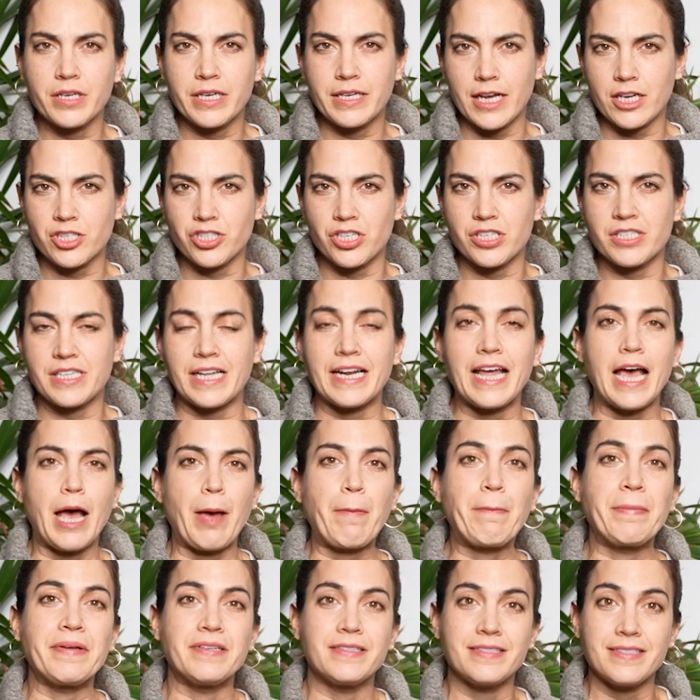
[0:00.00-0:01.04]
elections that
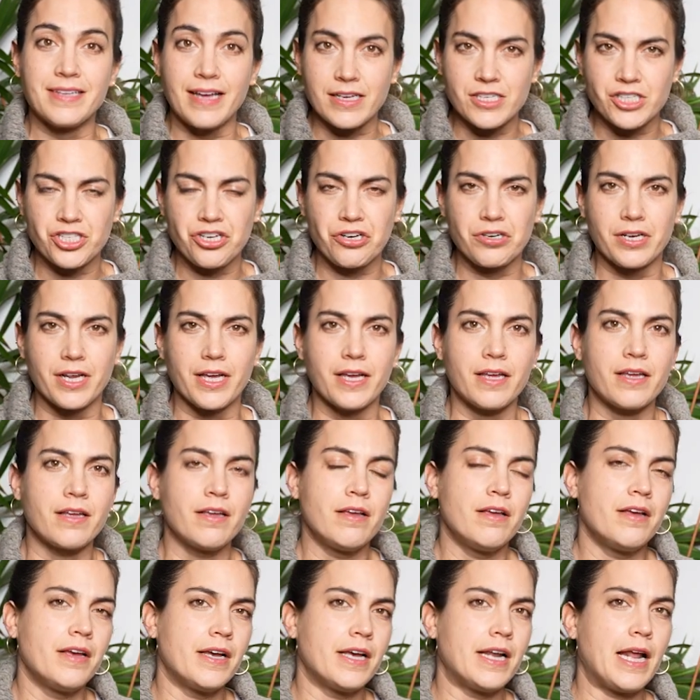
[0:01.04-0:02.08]
happened yesterday.
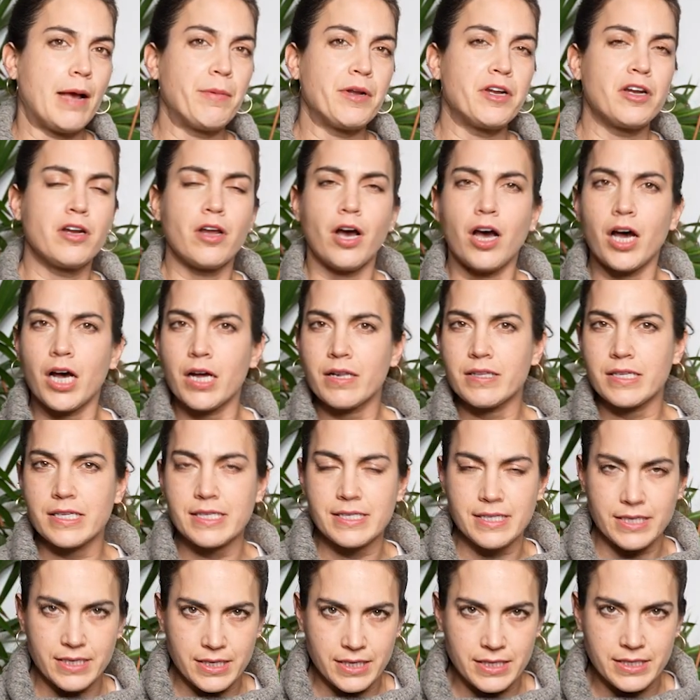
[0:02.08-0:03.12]
It happened in all the
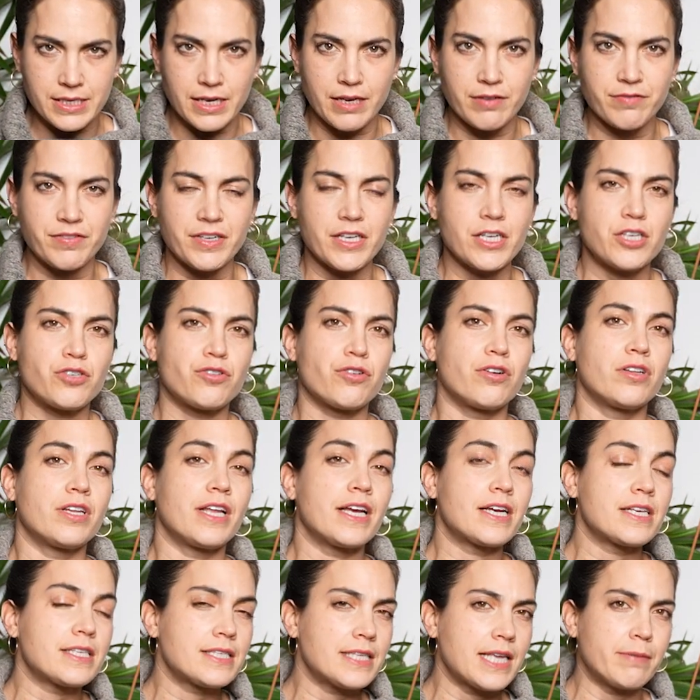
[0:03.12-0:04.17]
cities of Israel
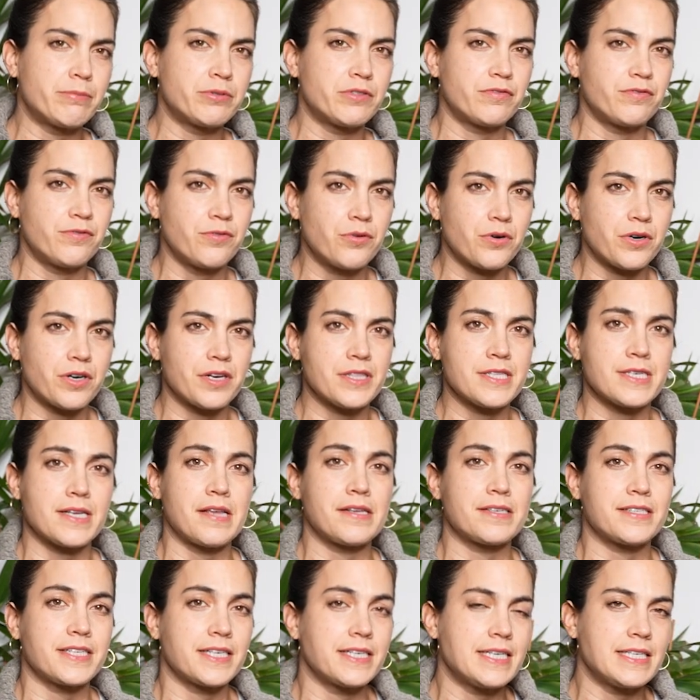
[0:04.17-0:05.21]
except for the
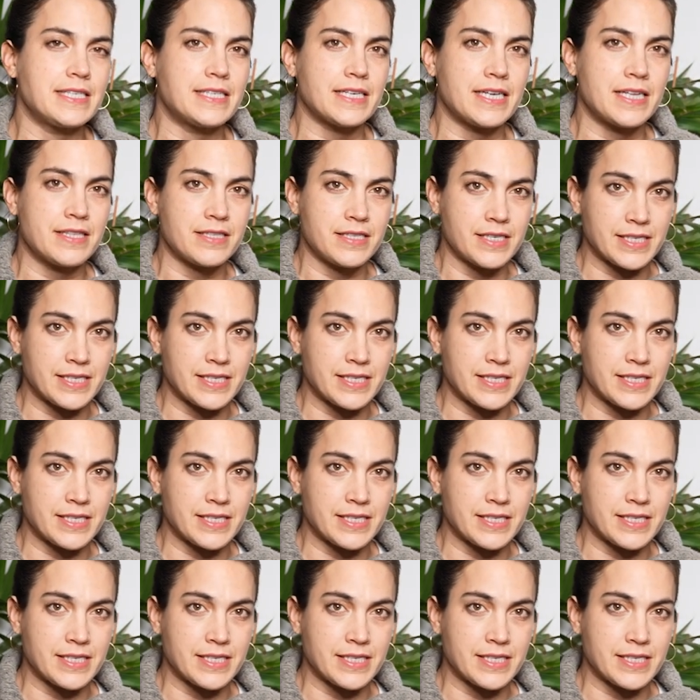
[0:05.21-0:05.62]
cities in